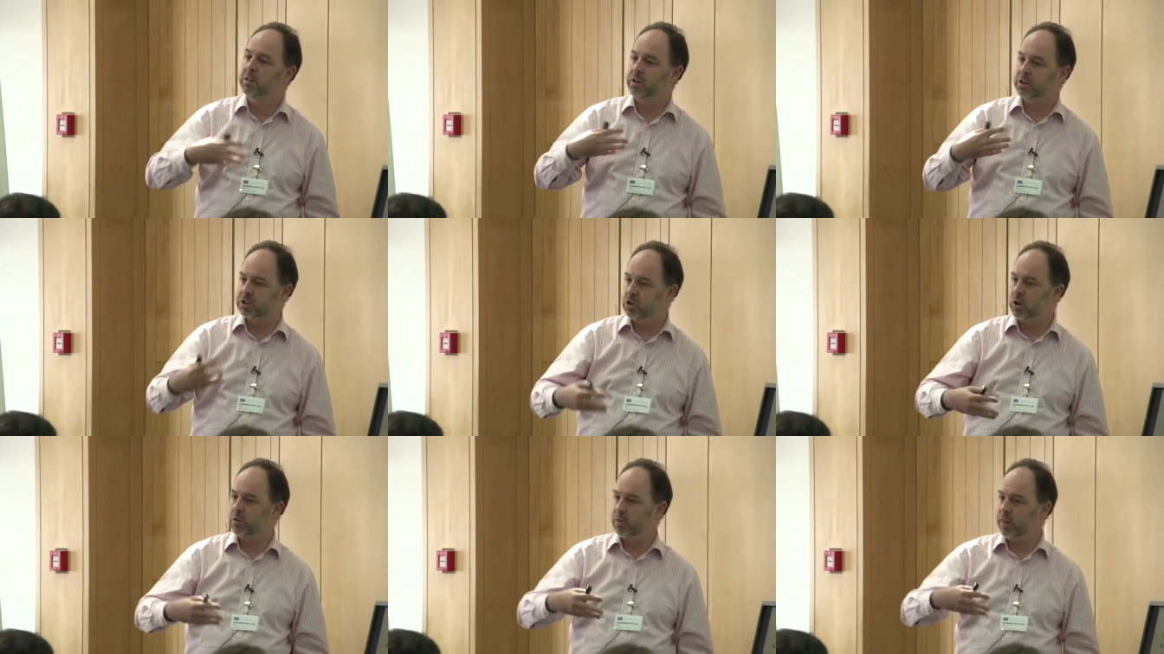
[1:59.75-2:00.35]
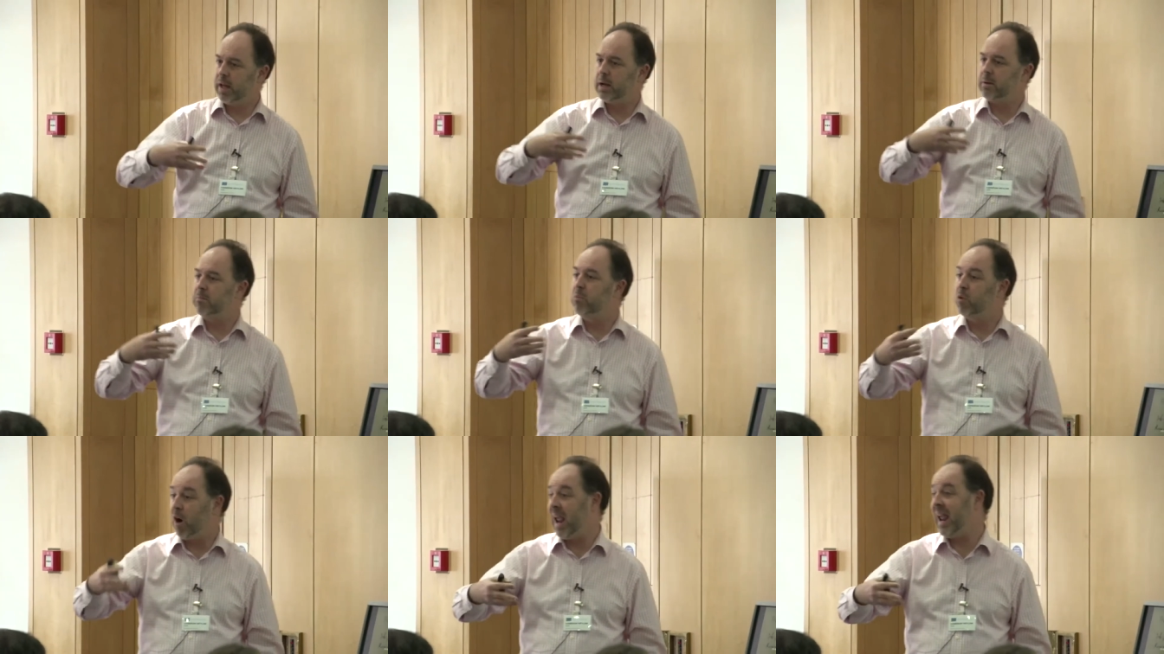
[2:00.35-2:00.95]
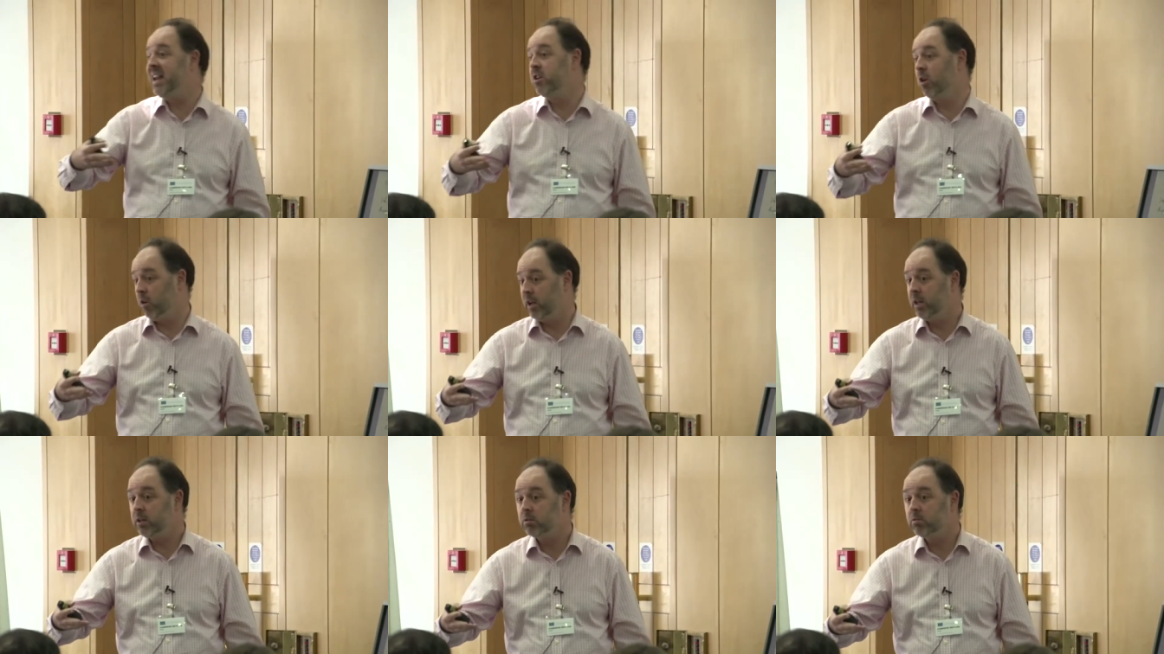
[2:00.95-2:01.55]
that it's got that brand
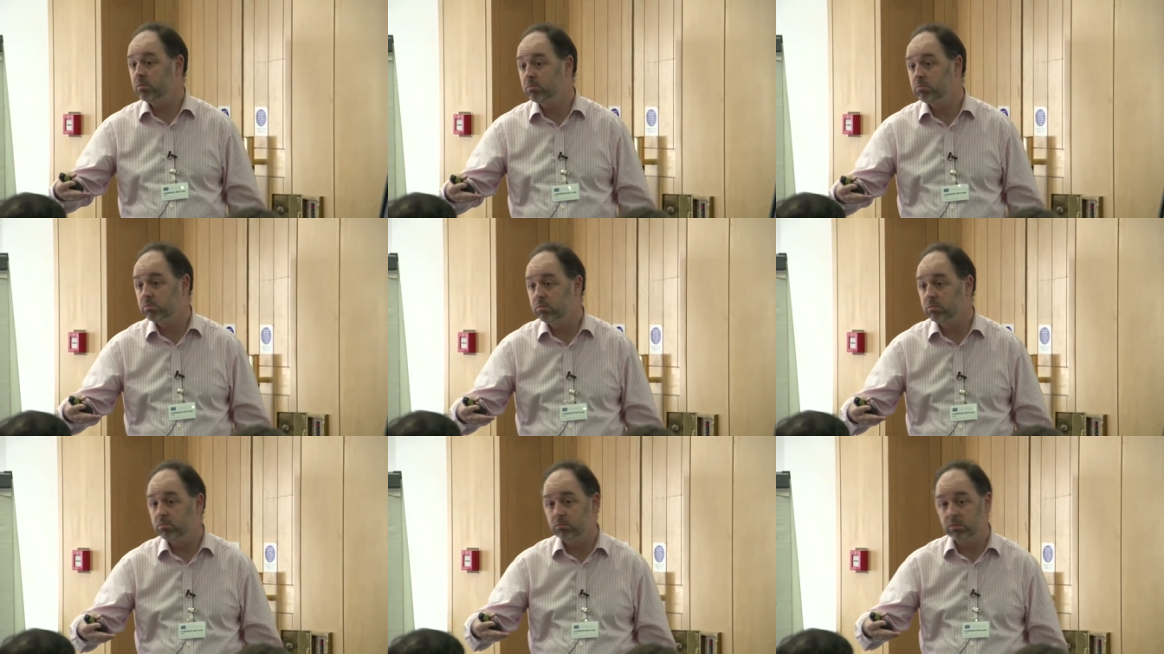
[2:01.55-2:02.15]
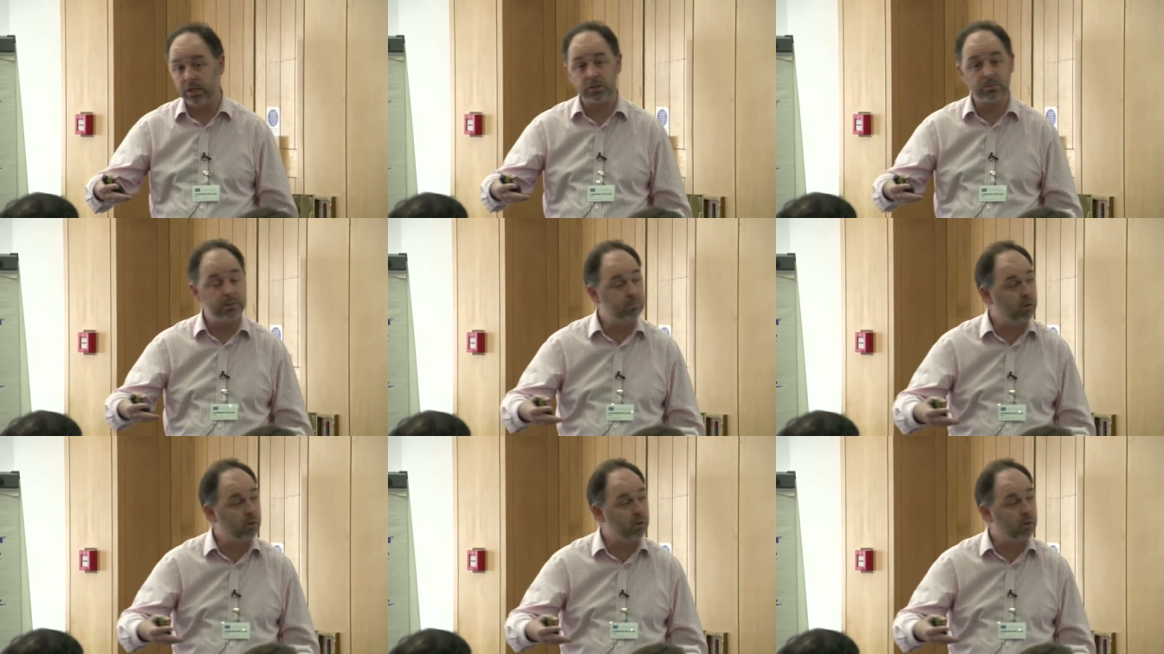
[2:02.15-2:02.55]
on it, let's be